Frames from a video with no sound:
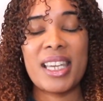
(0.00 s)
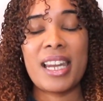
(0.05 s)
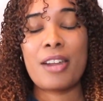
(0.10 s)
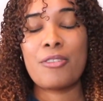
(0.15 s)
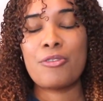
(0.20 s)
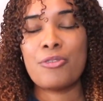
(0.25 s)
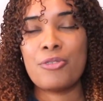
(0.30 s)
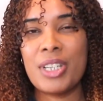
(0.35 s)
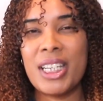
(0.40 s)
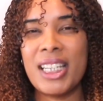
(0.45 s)
I
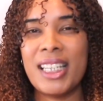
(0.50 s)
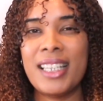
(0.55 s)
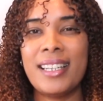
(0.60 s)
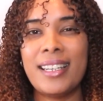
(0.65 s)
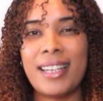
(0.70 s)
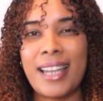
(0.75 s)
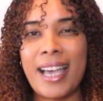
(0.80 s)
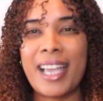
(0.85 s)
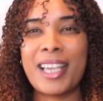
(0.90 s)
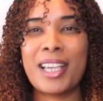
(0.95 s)
really
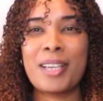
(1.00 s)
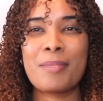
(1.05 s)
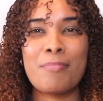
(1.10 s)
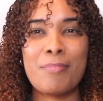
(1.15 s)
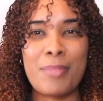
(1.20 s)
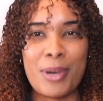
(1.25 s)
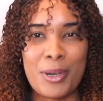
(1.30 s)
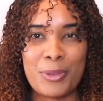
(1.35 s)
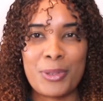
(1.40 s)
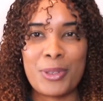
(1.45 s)
like
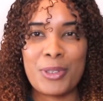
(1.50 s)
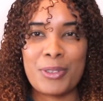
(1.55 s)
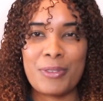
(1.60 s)
both